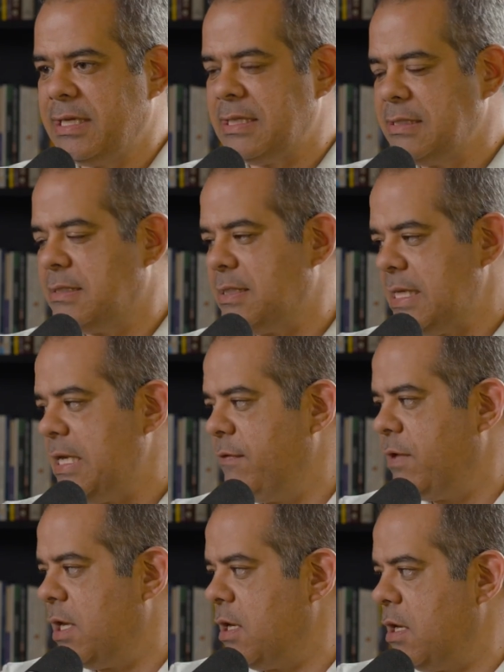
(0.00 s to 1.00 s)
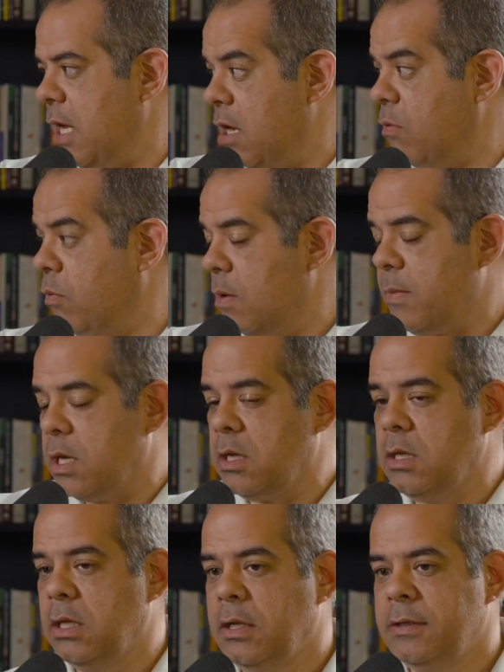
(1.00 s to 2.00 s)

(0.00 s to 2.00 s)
conceived mm -hmm. in in a woman